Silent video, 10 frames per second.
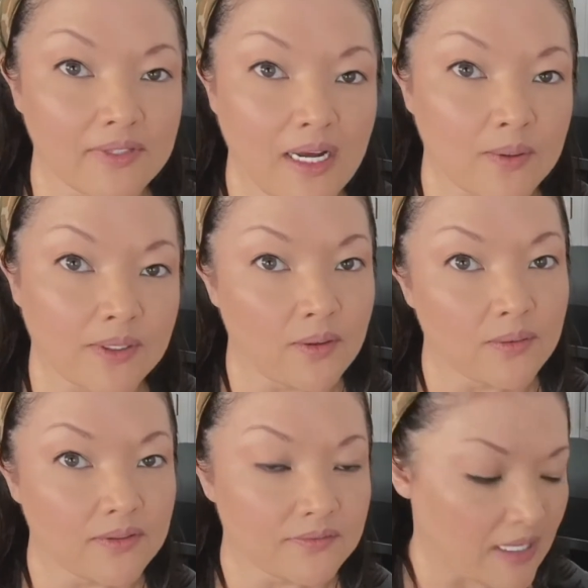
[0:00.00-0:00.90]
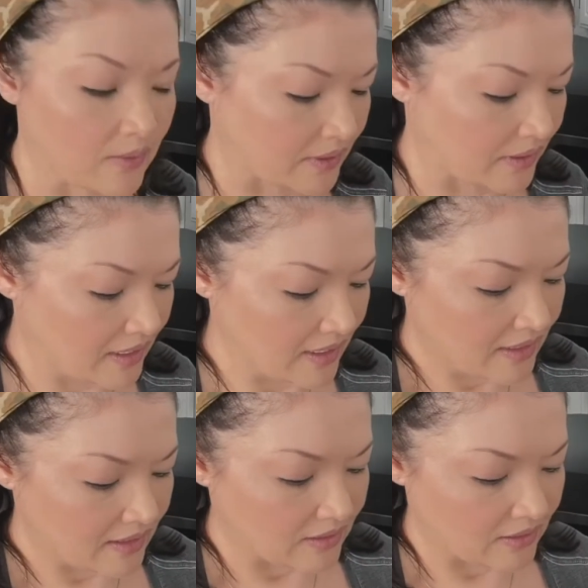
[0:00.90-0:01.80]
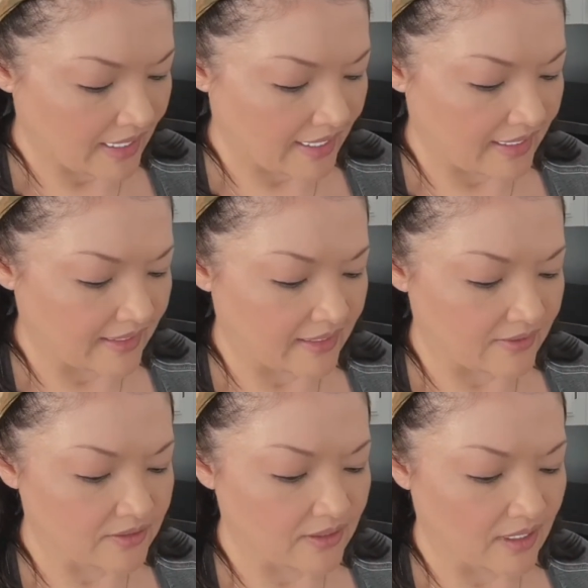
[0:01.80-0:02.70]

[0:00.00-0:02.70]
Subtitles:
flour and coconut flour. You didn't add anything else.